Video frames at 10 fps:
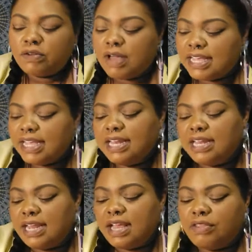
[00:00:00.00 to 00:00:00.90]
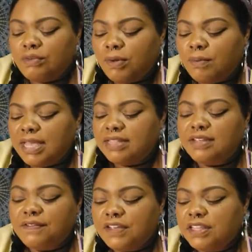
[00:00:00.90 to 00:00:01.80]
I get it now. The
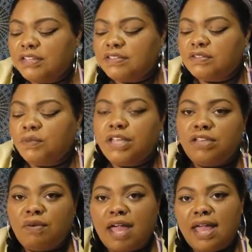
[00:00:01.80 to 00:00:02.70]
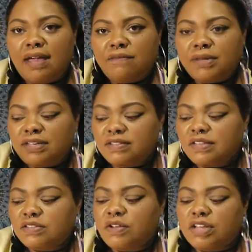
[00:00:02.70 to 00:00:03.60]
romantic feelings is what you have, but is
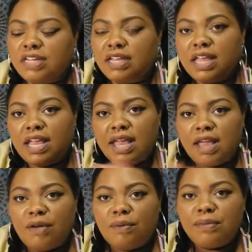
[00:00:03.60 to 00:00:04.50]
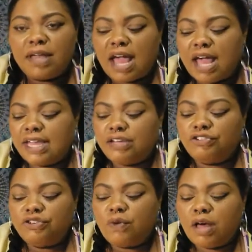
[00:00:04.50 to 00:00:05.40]
this going to help guide
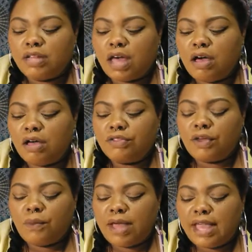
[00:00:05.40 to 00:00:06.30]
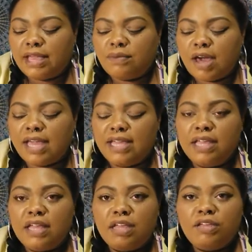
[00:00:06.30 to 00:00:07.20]
you along the way, right?
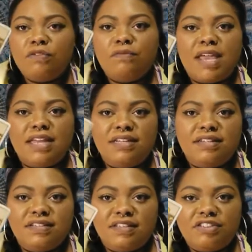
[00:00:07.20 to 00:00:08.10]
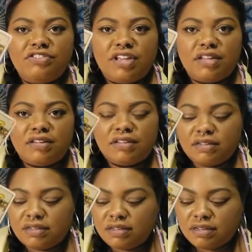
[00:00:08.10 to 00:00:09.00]
You've made a decision
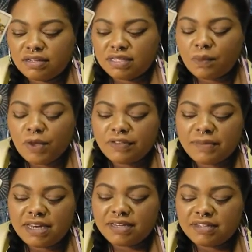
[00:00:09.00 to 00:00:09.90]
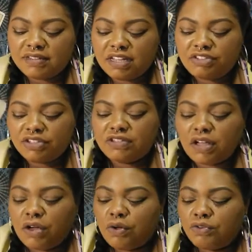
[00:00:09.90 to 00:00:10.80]
Someone's made a decision
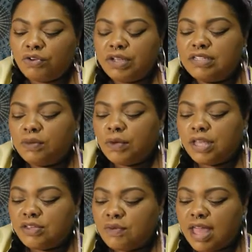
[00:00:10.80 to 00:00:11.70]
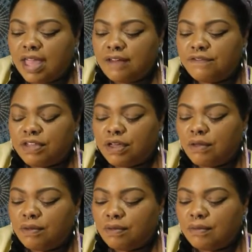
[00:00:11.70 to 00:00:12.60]
to hold on to what you have though.